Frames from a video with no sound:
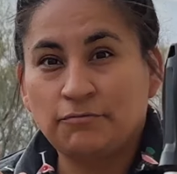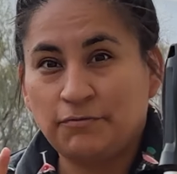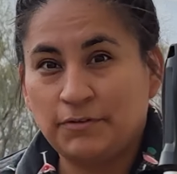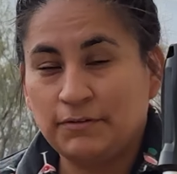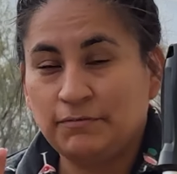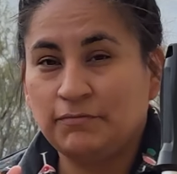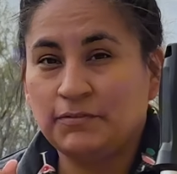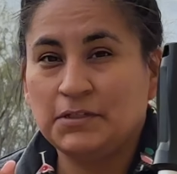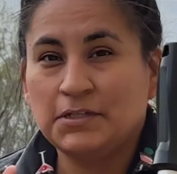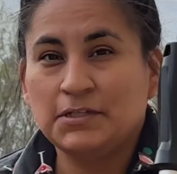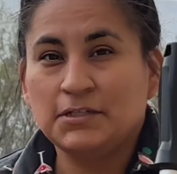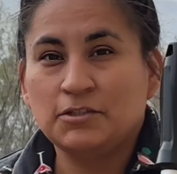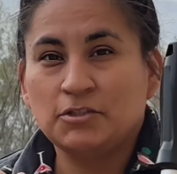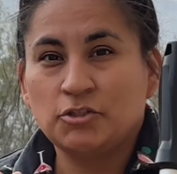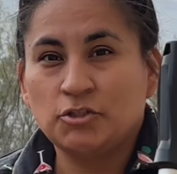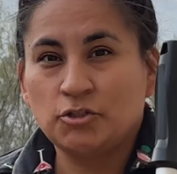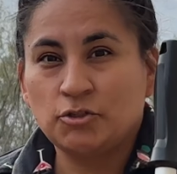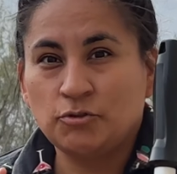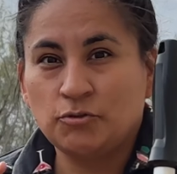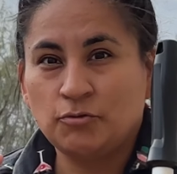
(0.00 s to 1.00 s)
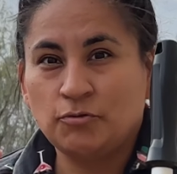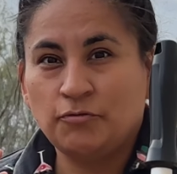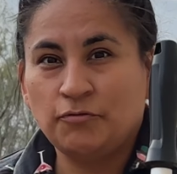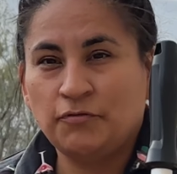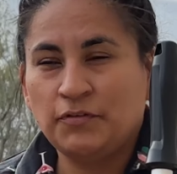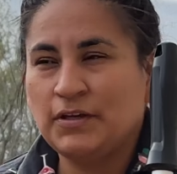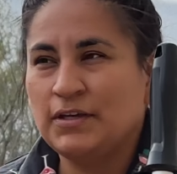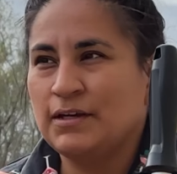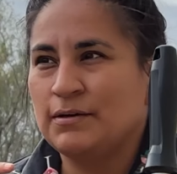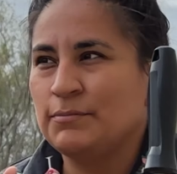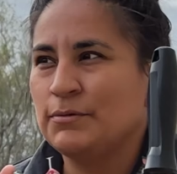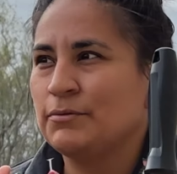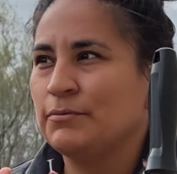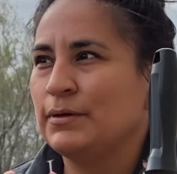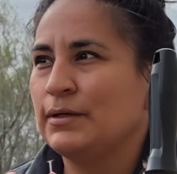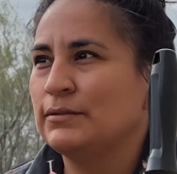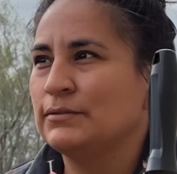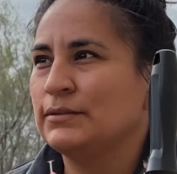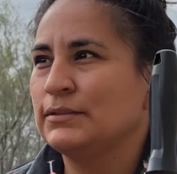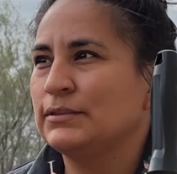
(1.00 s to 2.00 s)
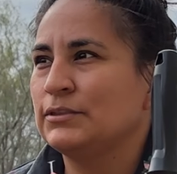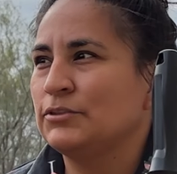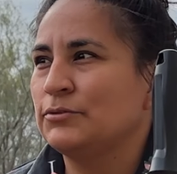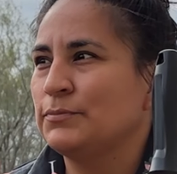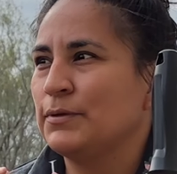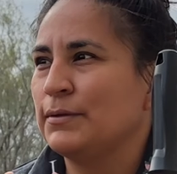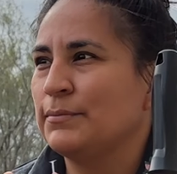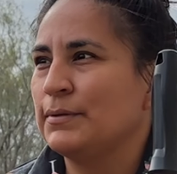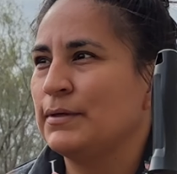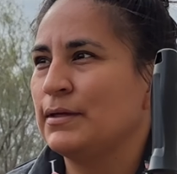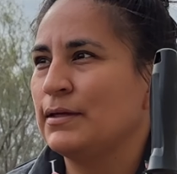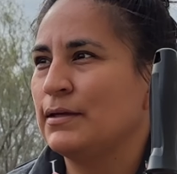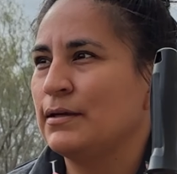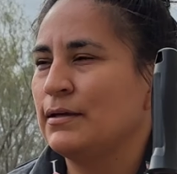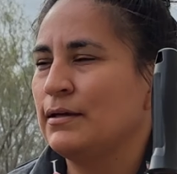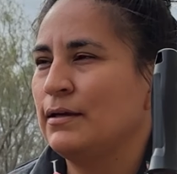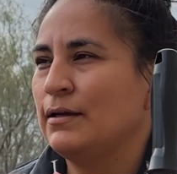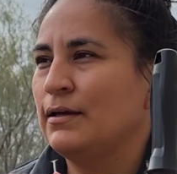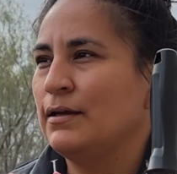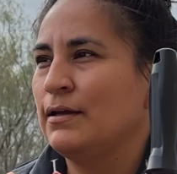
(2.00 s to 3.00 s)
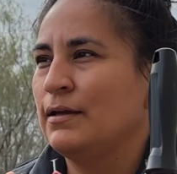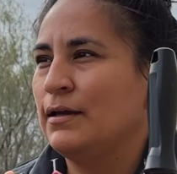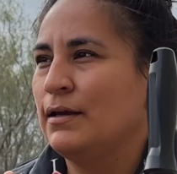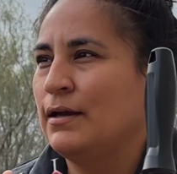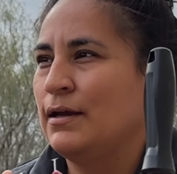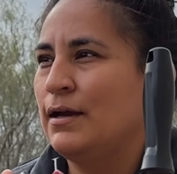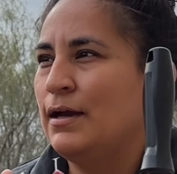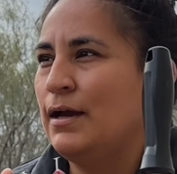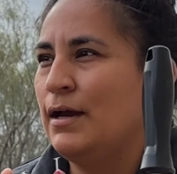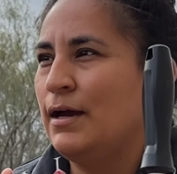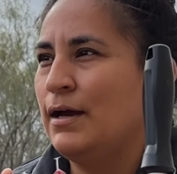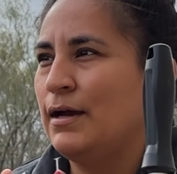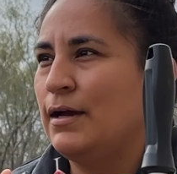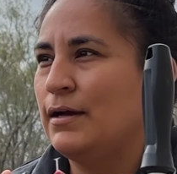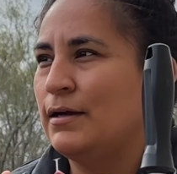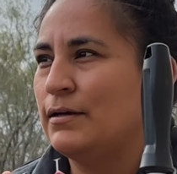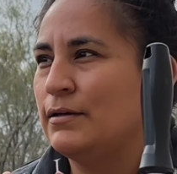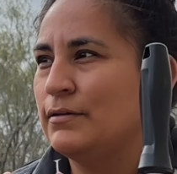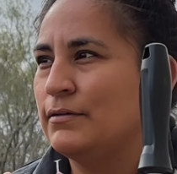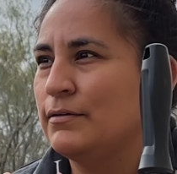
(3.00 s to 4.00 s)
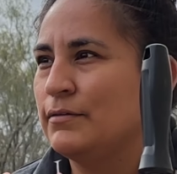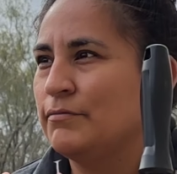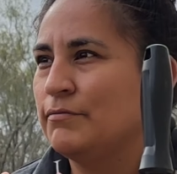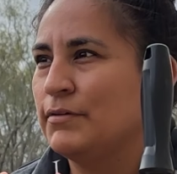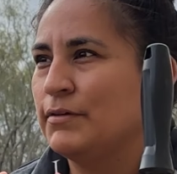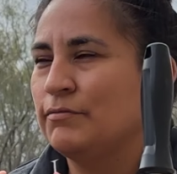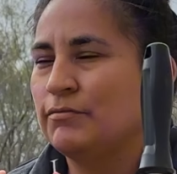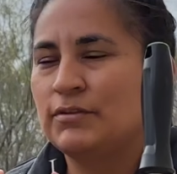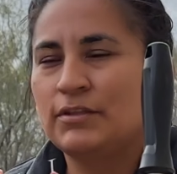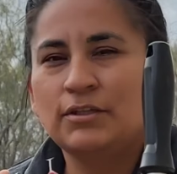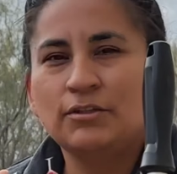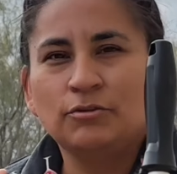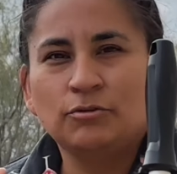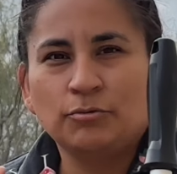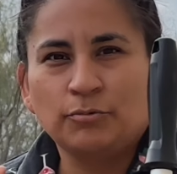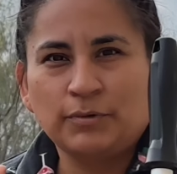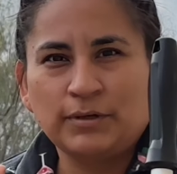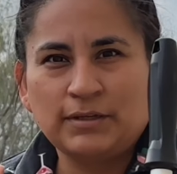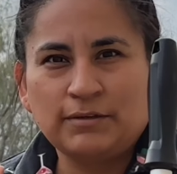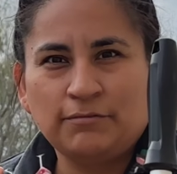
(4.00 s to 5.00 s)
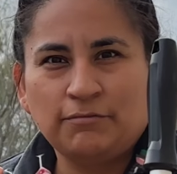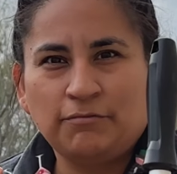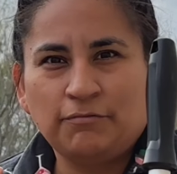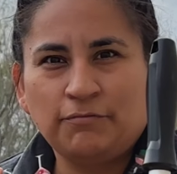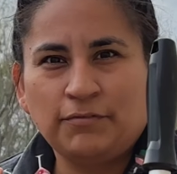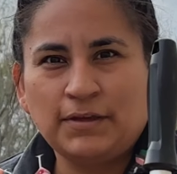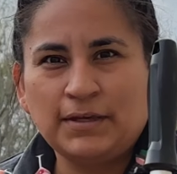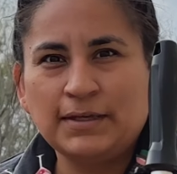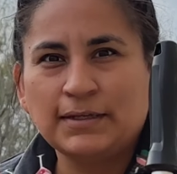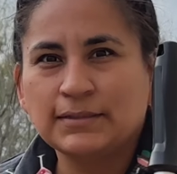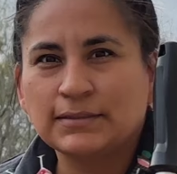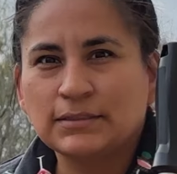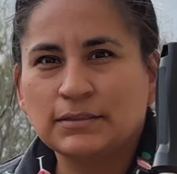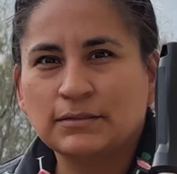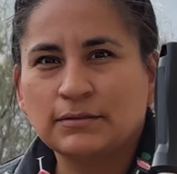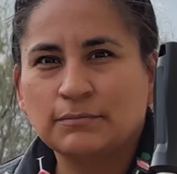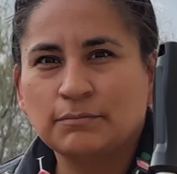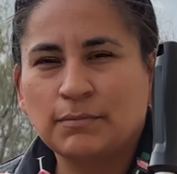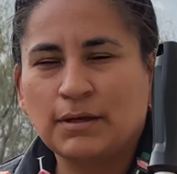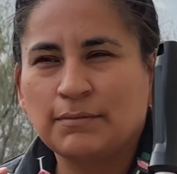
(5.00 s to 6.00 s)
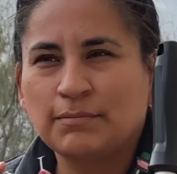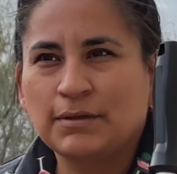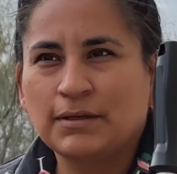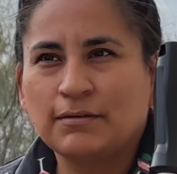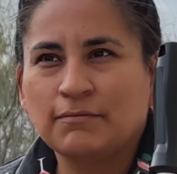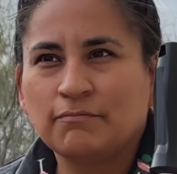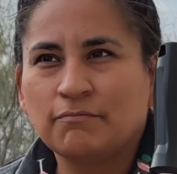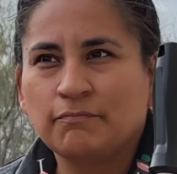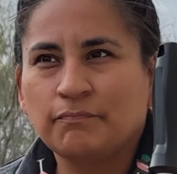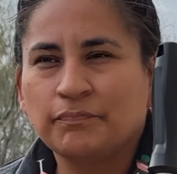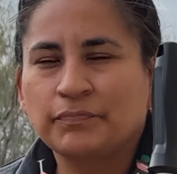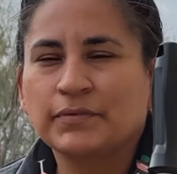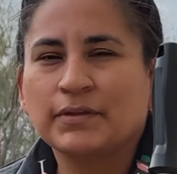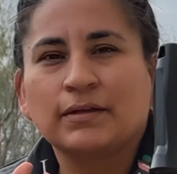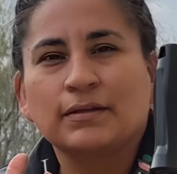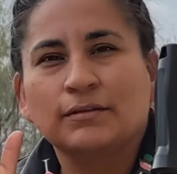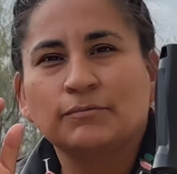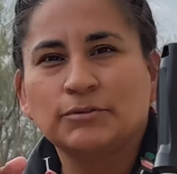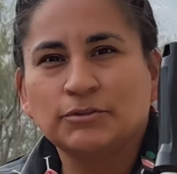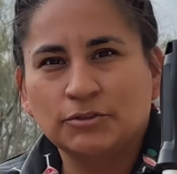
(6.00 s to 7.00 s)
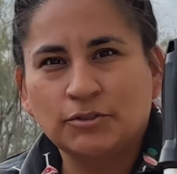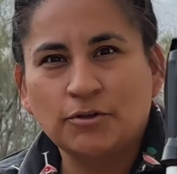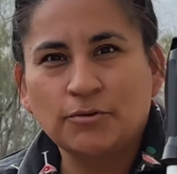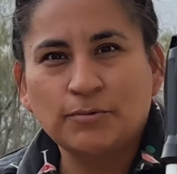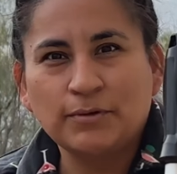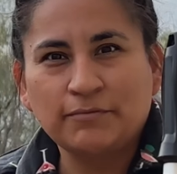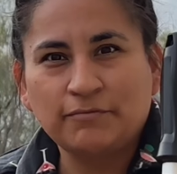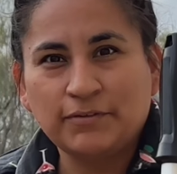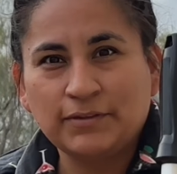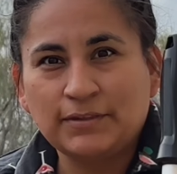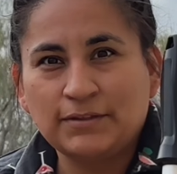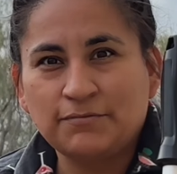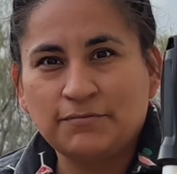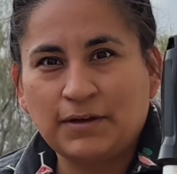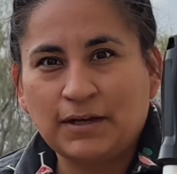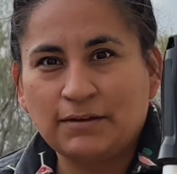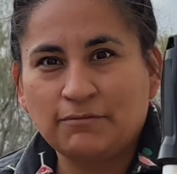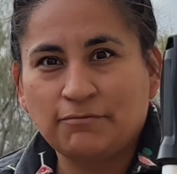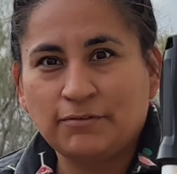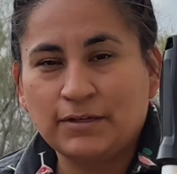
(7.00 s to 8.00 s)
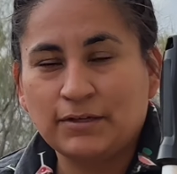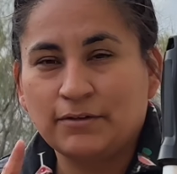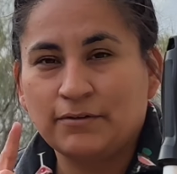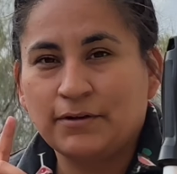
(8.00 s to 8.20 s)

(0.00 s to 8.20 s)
52 feet. I'm gonna round it to maybe 53 feet, maybe. We'll go with 55 feet.